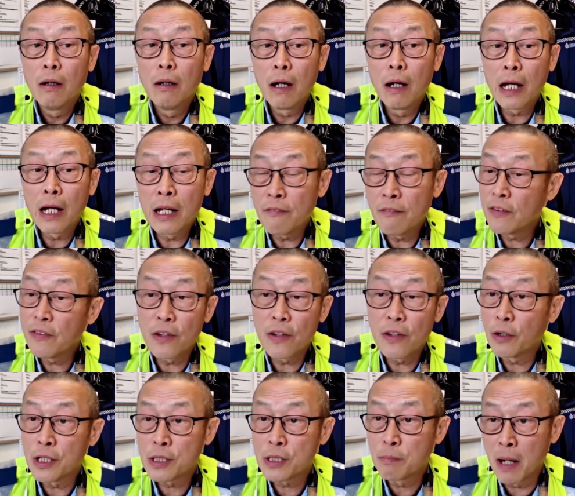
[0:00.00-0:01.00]
even though
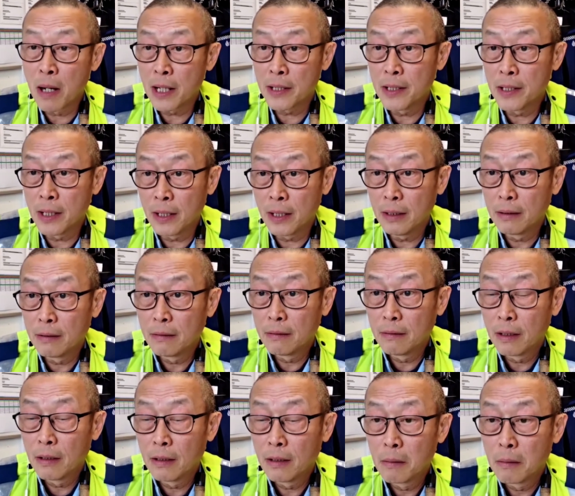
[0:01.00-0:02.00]
it's minor,
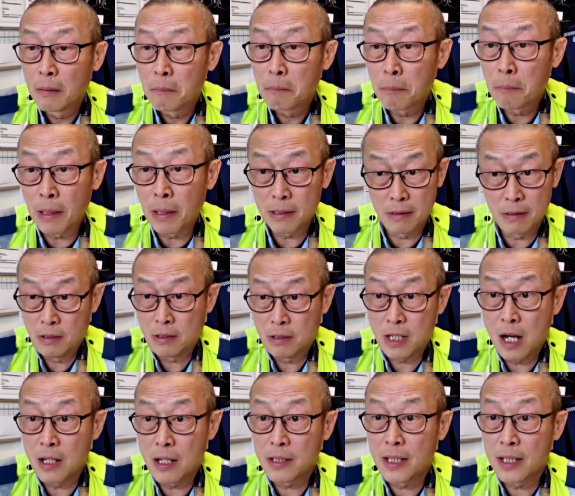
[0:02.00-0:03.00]
but you
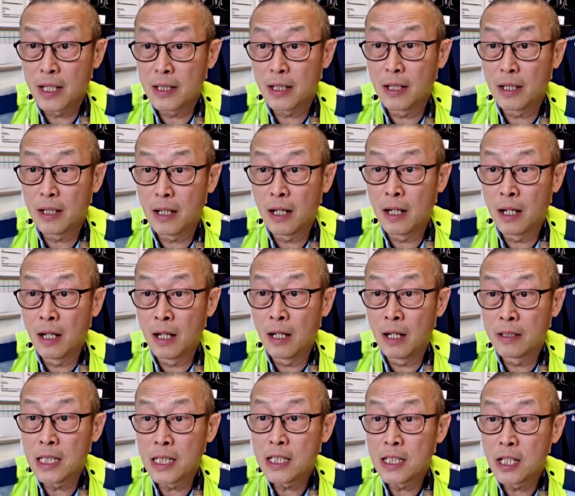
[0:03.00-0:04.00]
can't get
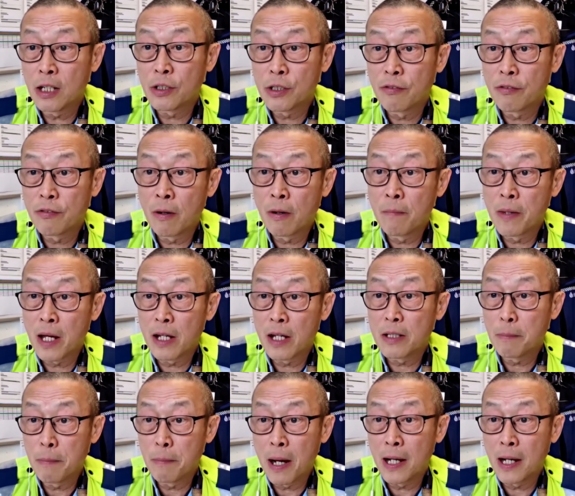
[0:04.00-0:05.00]
details from the other
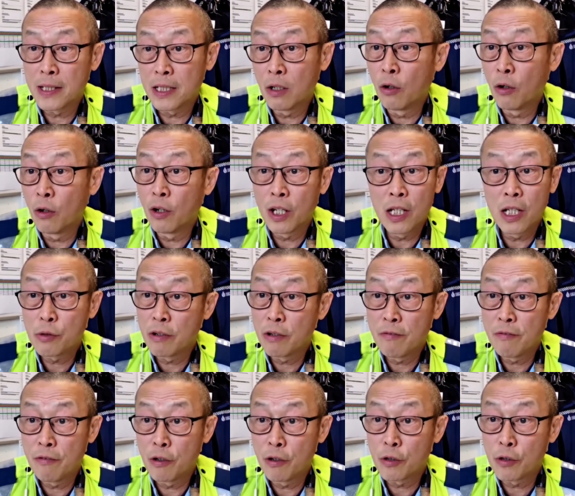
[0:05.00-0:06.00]
party, or he's
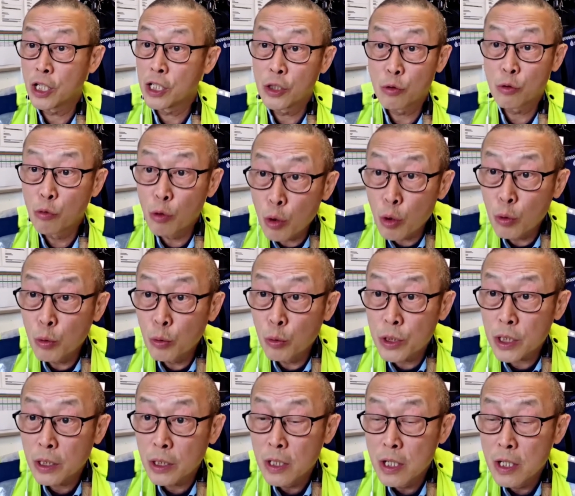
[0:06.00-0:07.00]
refused, he's rude,
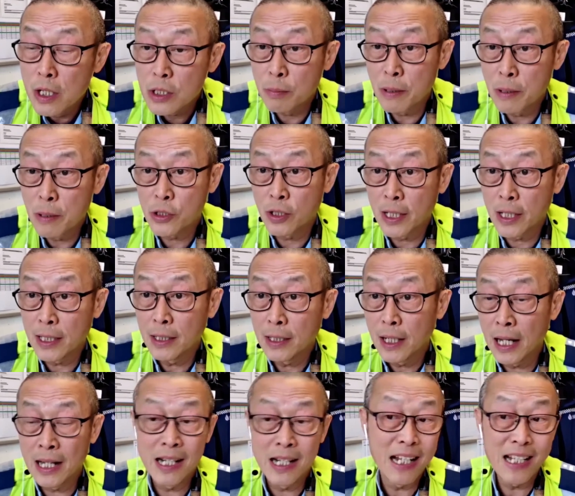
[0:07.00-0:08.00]
especially,
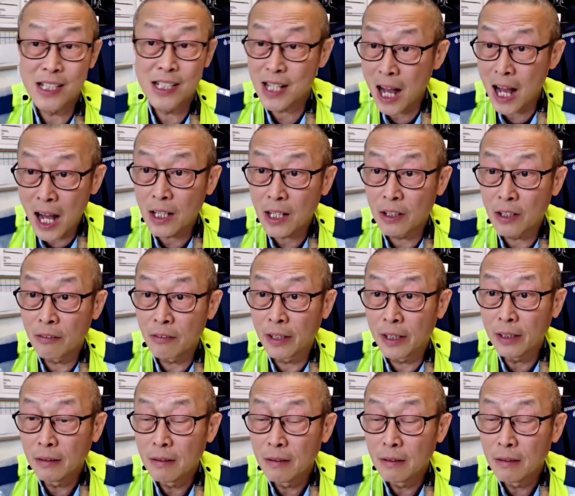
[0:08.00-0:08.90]
and he's arguing,